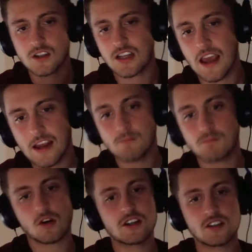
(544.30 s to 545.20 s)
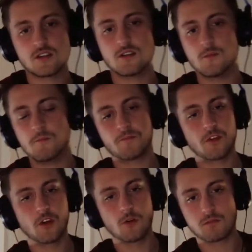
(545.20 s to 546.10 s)
contain Bryson.
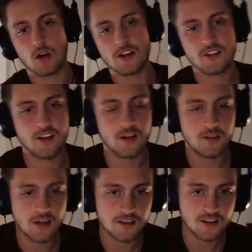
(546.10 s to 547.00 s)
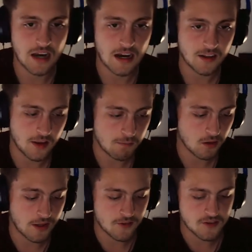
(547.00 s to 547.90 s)
Bryson and Scotty, they
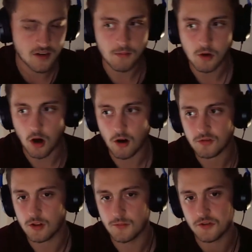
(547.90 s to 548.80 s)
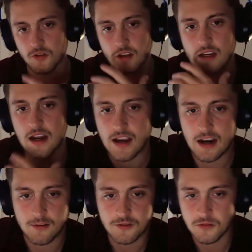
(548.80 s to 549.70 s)
play at the same golf club, so they kind of
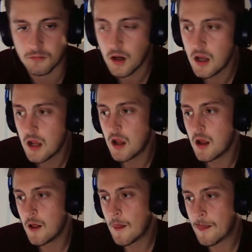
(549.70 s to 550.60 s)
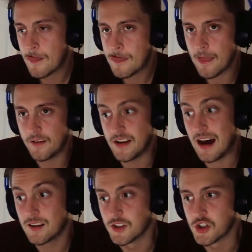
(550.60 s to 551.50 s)
have some
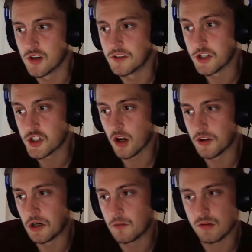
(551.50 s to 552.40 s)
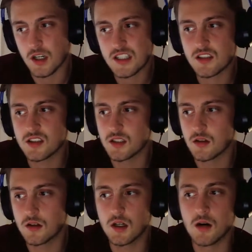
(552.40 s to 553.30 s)
knowledge of each other. Bryson
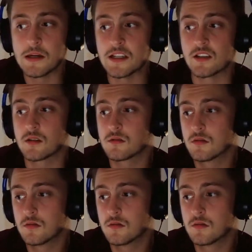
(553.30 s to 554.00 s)
did amazing.